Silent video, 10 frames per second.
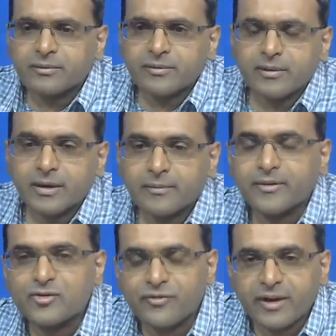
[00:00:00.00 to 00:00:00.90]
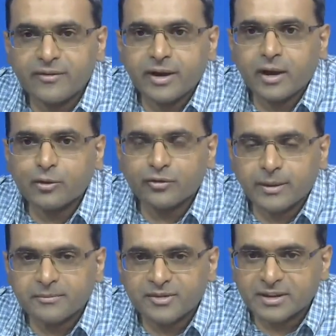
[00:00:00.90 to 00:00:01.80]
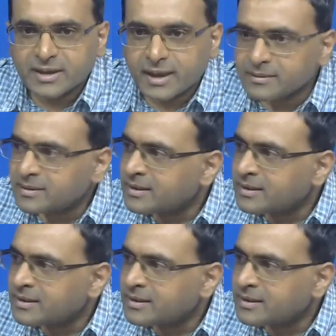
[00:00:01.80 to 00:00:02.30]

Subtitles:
where are you from, Sita?